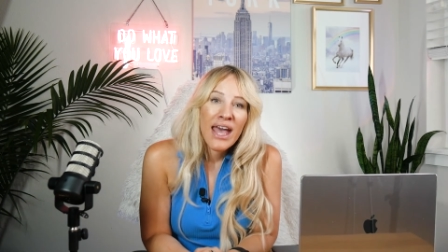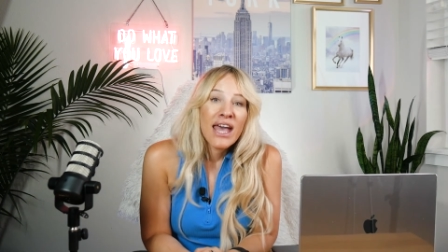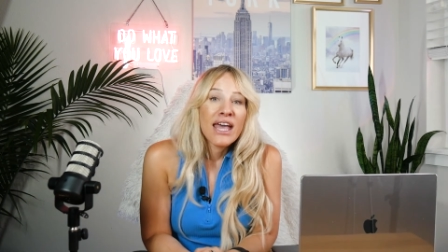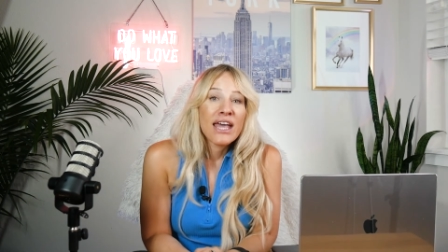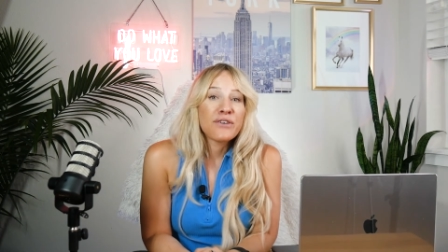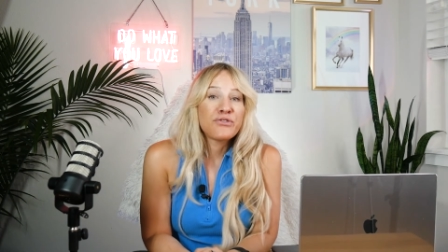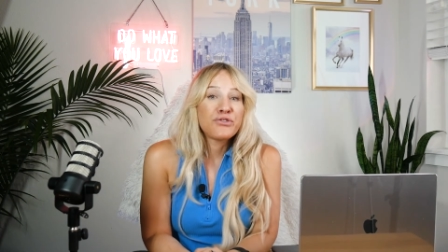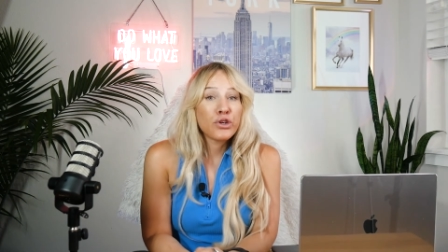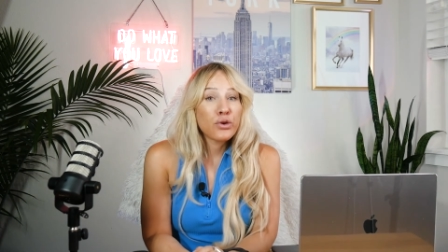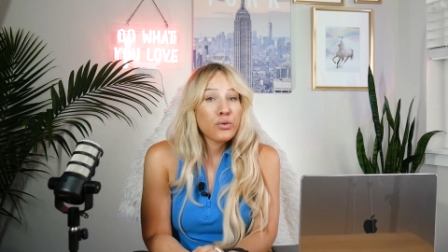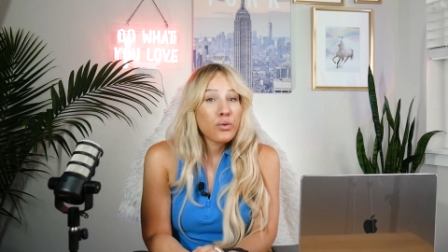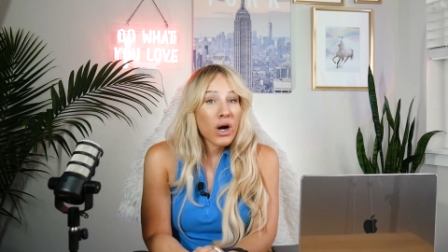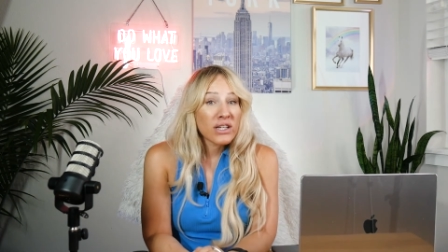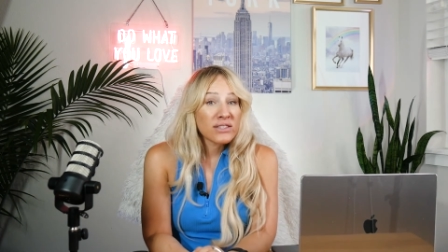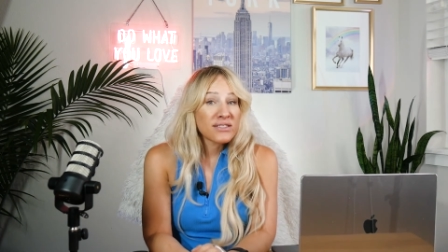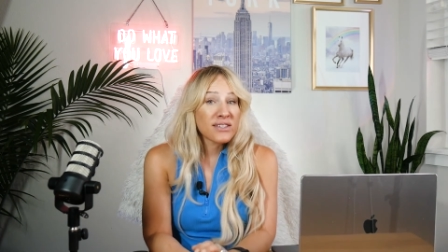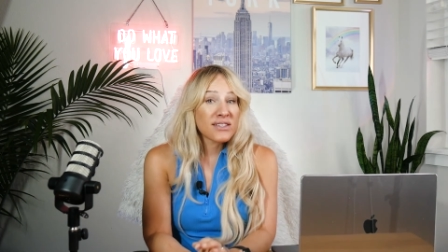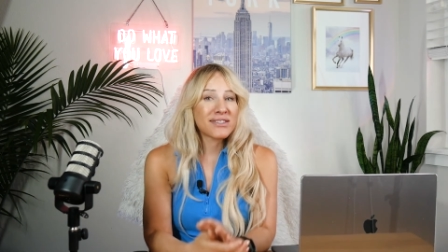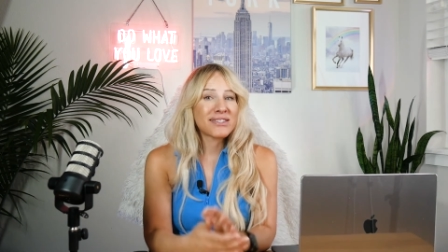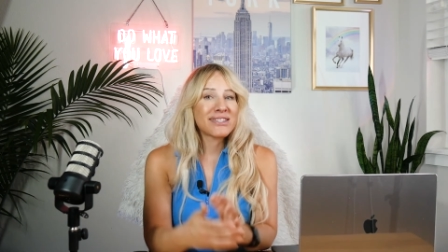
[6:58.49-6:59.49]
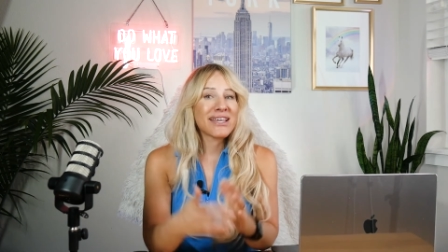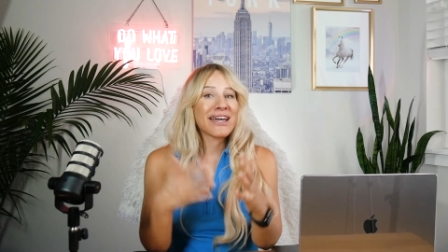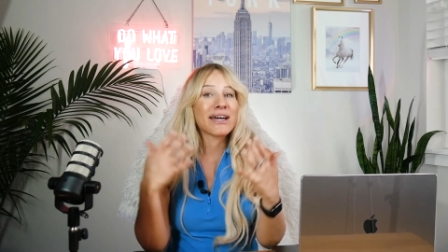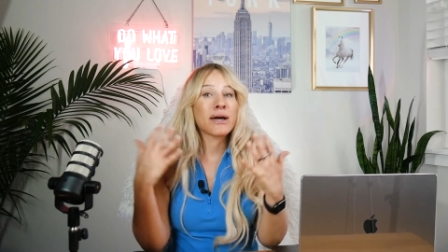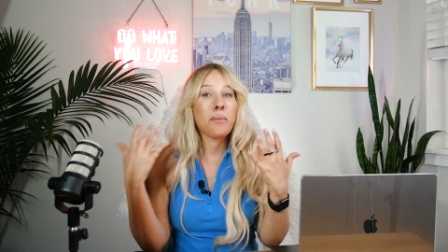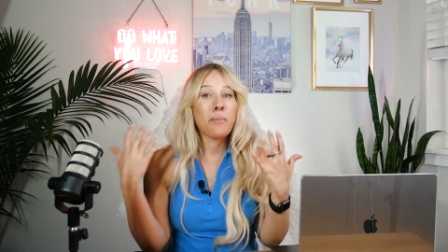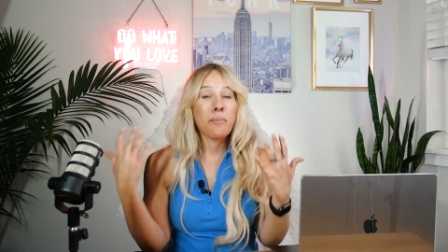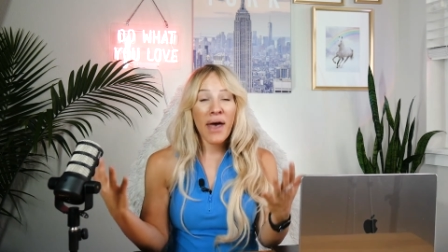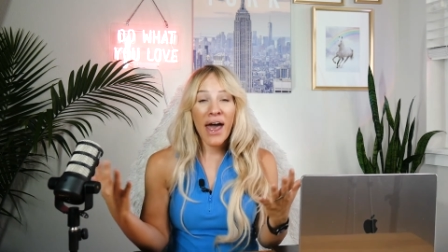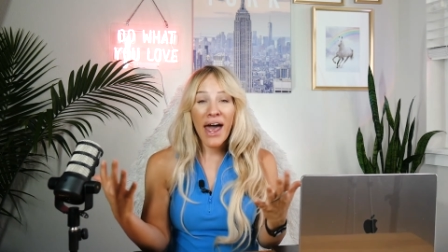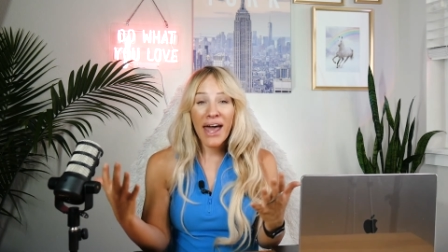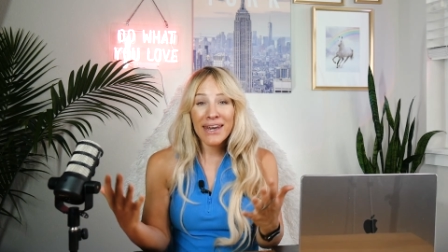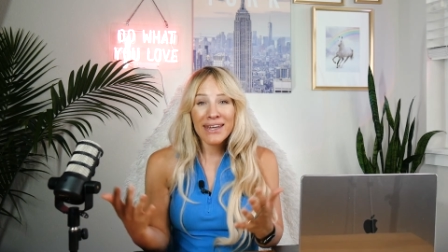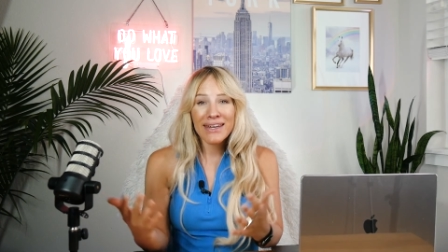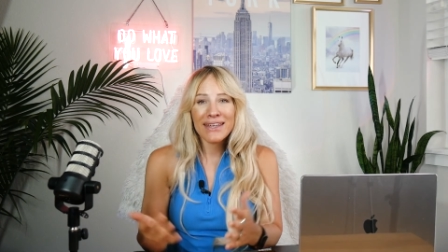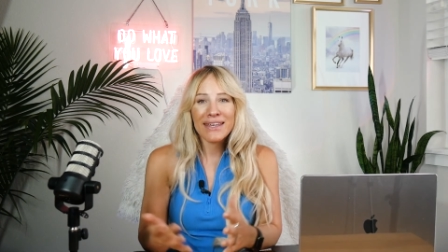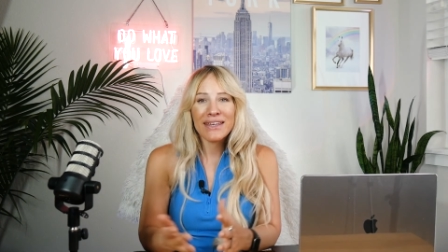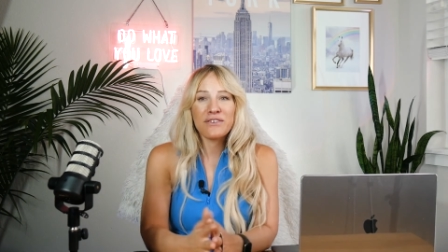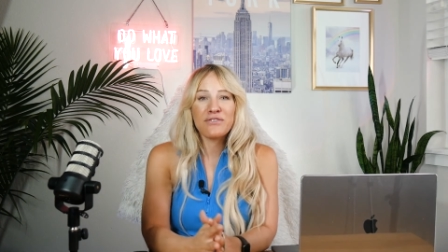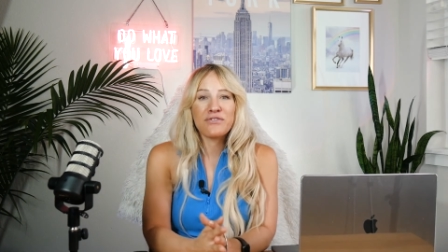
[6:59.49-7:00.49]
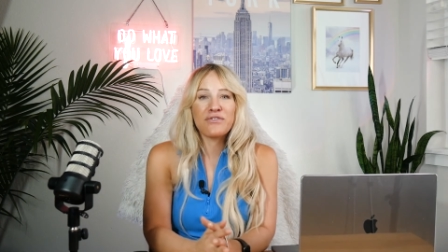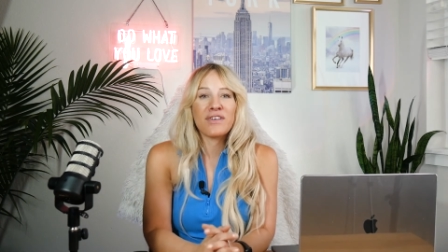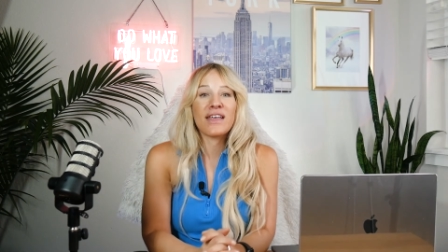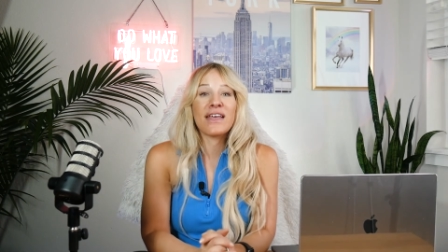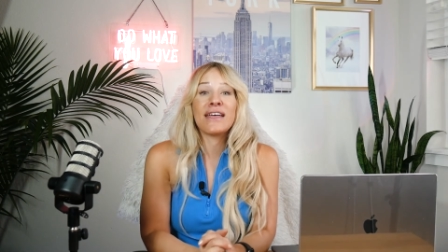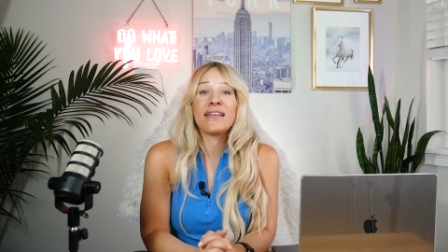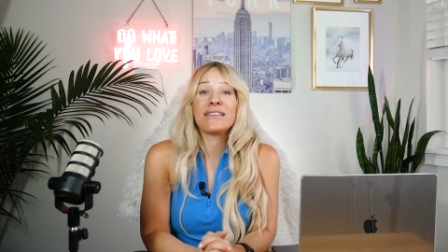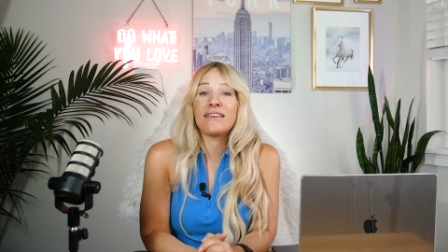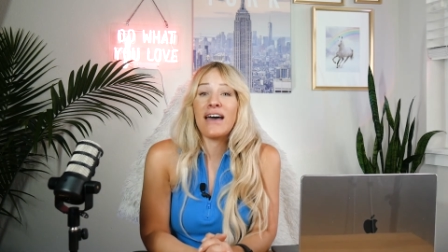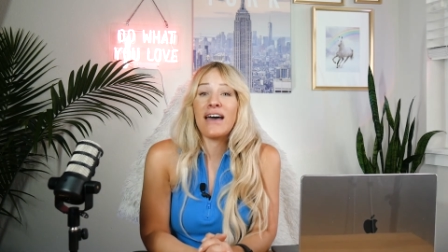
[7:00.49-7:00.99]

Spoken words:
If you want to stay competitive in the